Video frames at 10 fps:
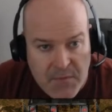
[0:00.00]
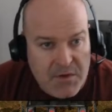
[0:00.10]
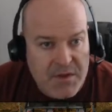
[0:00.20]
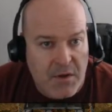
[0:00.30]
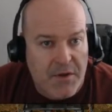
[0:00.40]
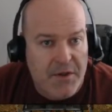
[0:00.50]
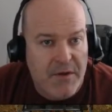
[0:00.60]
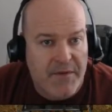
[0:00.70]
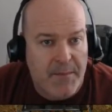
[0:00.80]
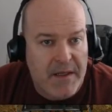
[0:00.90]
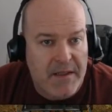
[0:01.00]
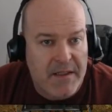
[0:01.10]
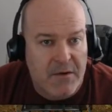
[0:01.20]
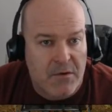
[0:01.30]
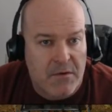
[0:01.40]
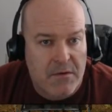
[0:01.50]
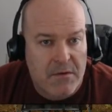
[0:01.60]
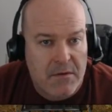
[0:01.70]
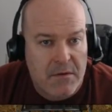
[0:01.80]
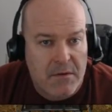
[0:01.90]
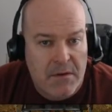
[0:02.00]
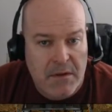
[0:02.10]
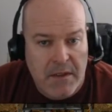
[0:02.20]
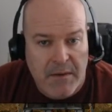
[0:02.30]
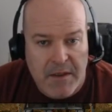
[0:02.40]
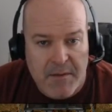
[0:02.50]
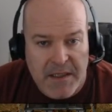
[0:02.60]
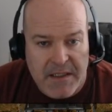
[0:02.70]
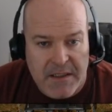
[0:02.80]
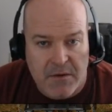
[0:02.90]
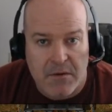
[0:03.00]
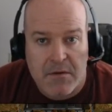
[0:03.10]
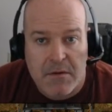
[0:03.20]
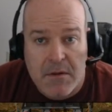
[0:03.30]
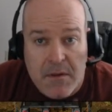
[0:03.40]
Or sorry, you have to make nickel. How do you make nickel?